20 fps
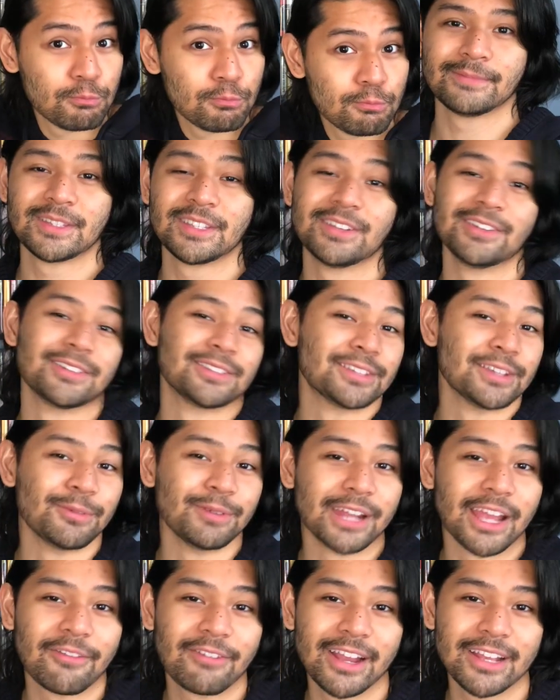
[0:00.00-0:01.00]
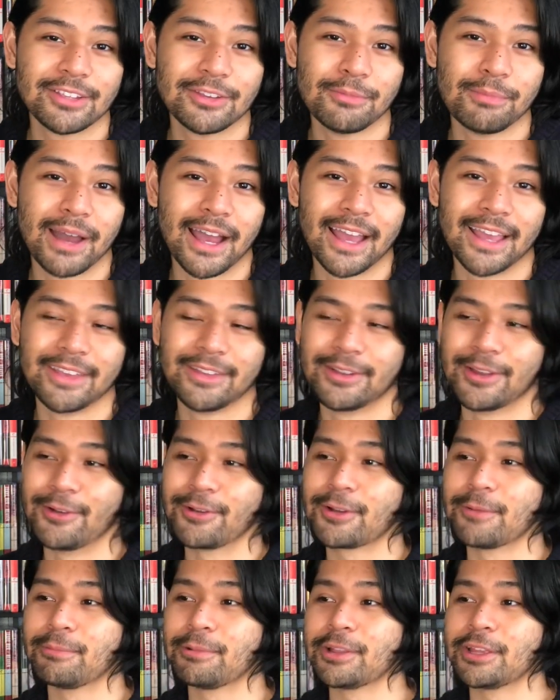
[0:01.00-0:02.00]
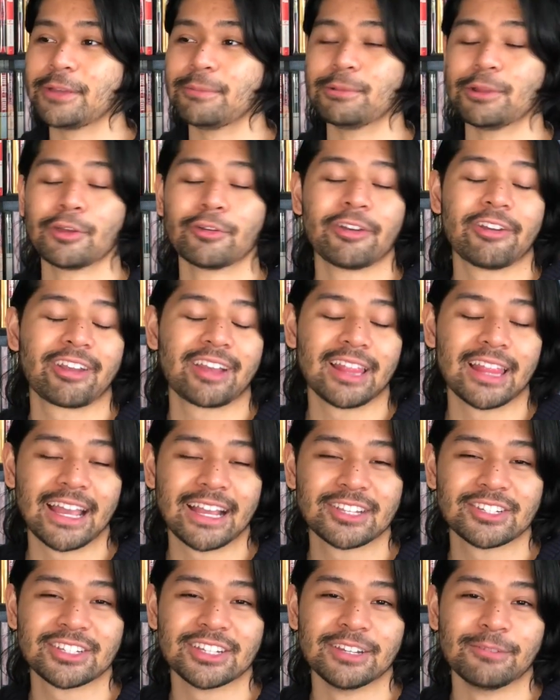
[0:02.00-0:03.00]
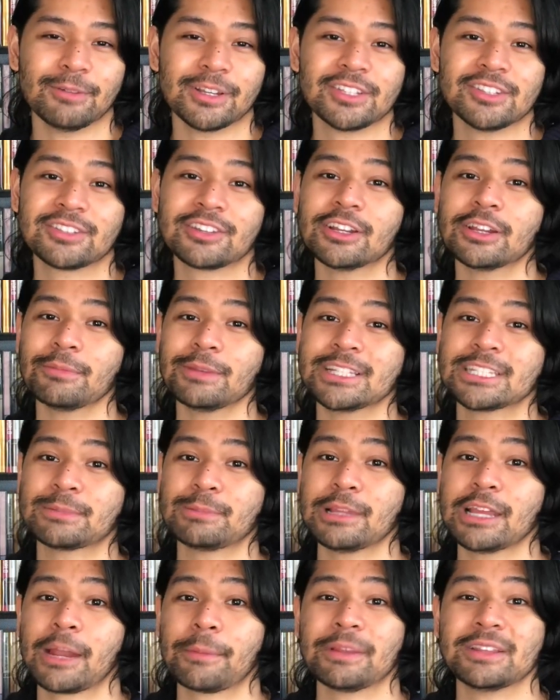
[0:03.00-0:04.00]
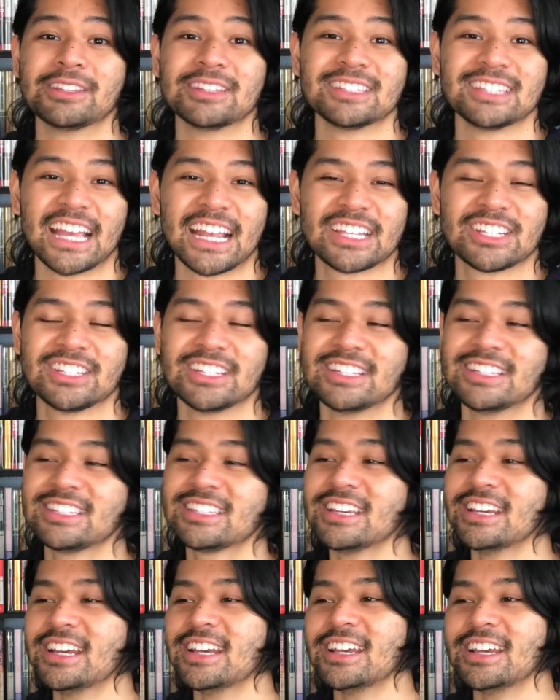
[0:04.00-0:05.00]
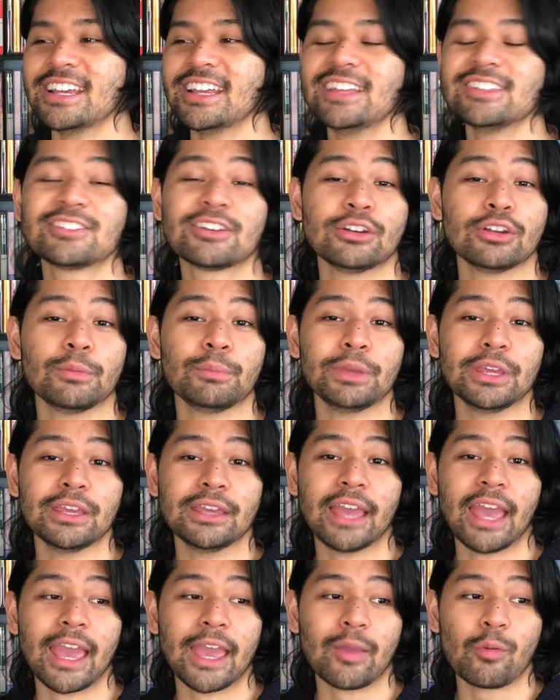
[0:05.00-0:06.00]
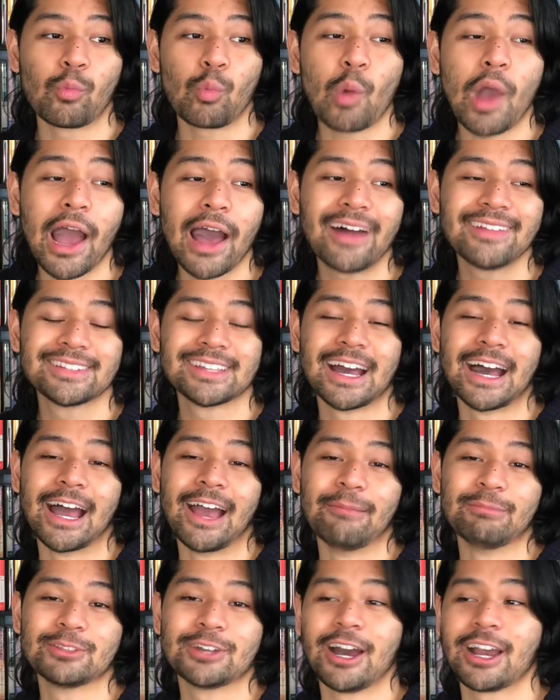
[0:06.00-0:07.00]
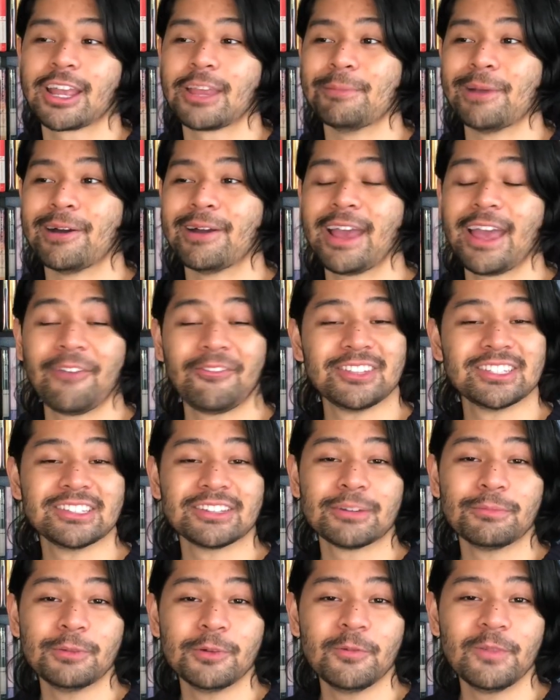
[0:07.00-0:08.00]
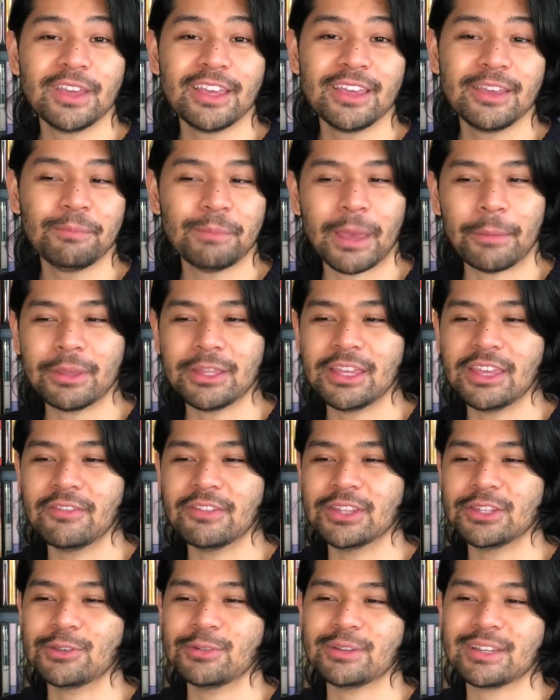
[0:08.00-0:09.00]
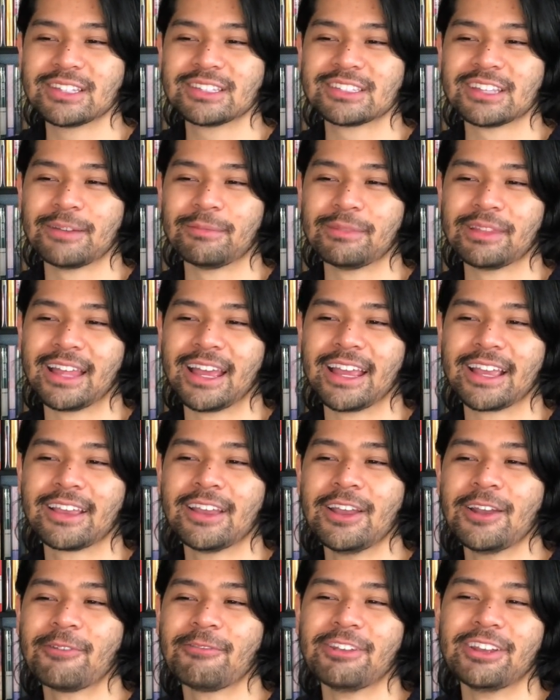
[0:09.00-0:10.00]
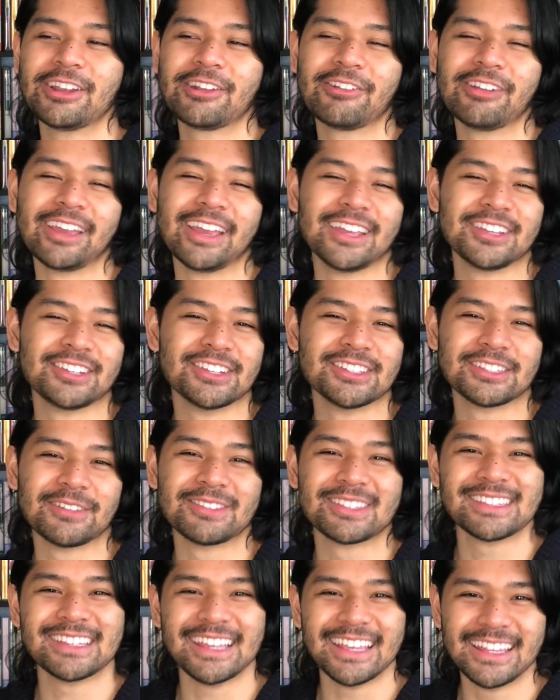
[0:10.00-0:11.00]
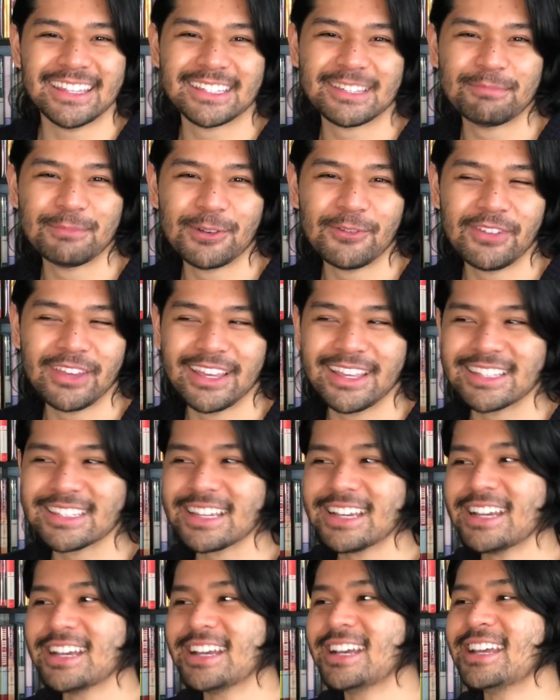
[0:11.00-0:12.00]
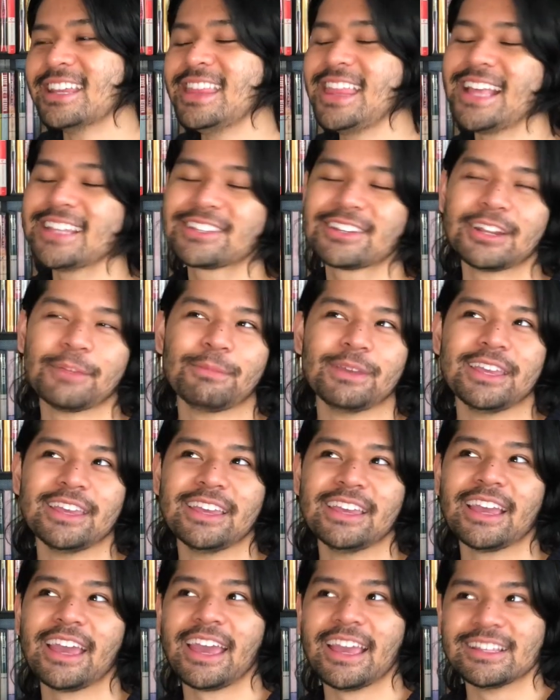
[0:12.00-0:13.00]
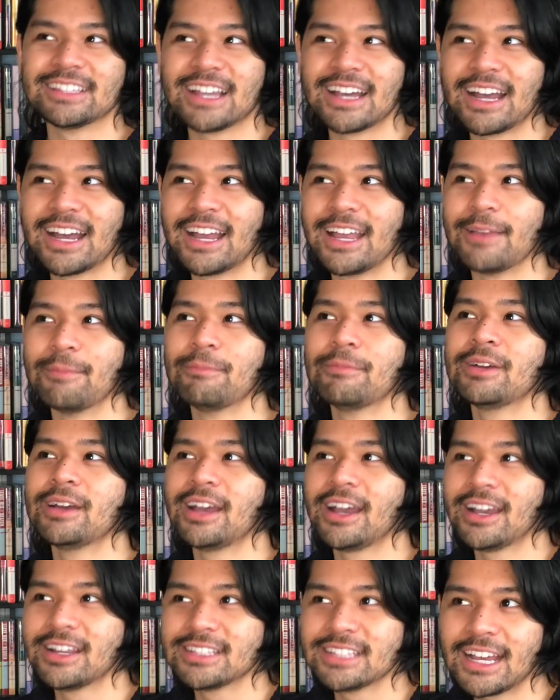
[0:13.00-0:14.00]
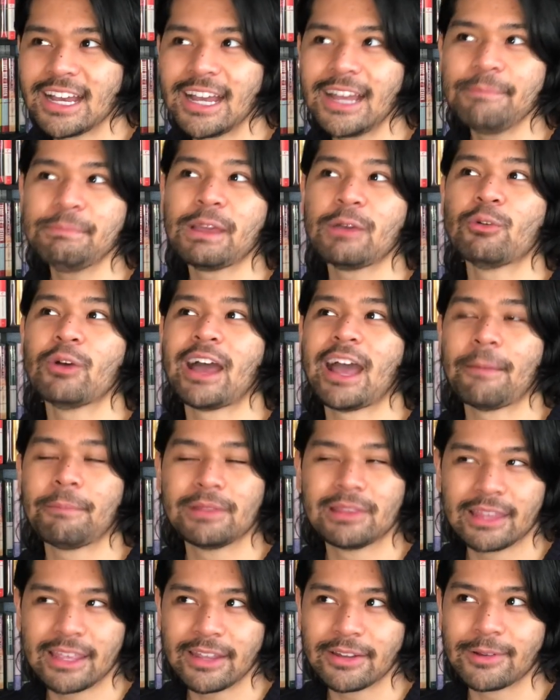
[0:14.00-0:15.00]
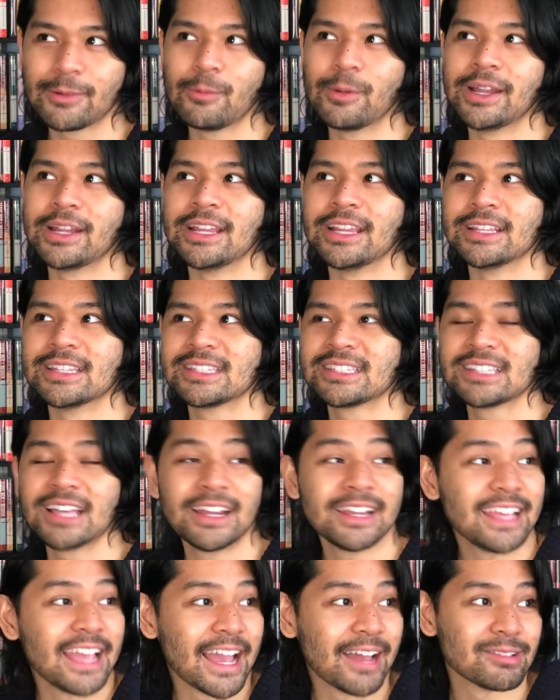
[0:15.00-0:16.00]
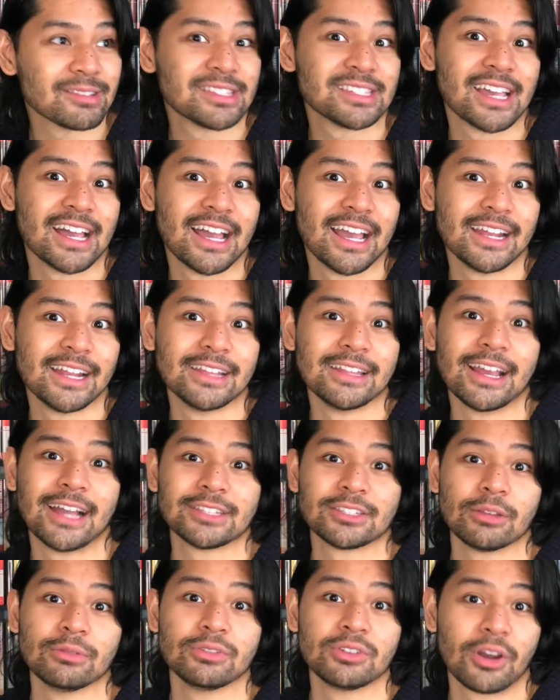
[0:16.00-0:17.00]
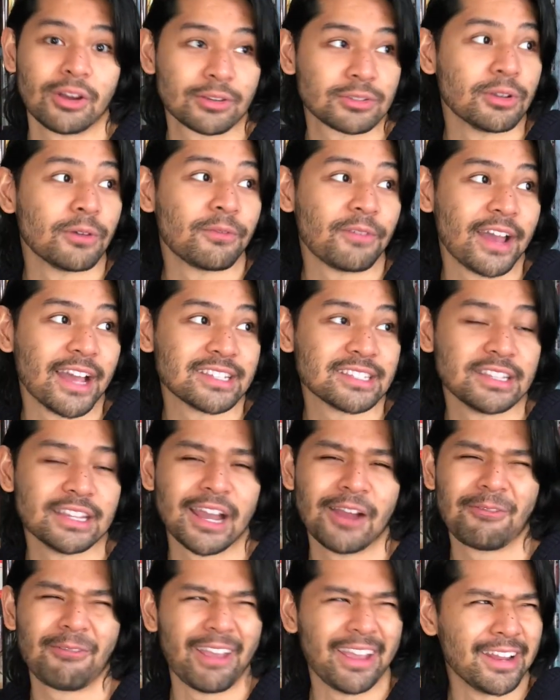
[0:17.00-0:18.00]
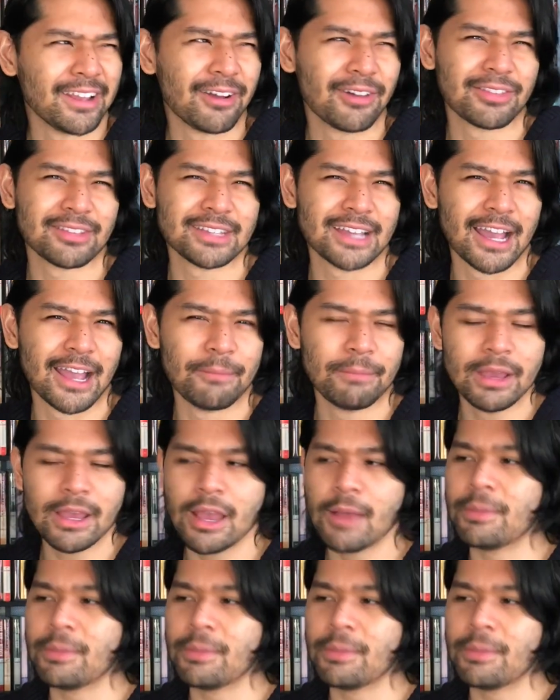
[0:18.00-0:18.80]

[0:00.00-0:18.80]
Seriously, whenever I do my, you know, complete Blu-ray collection, which is going to be split up into sections, it's going to be a wild time talking about every single movie, maybe even doing some, like, recreations of scenes in movies. That's going to be a time that will happen later when it's sunny outside and not so dark so fast and not raining all the time.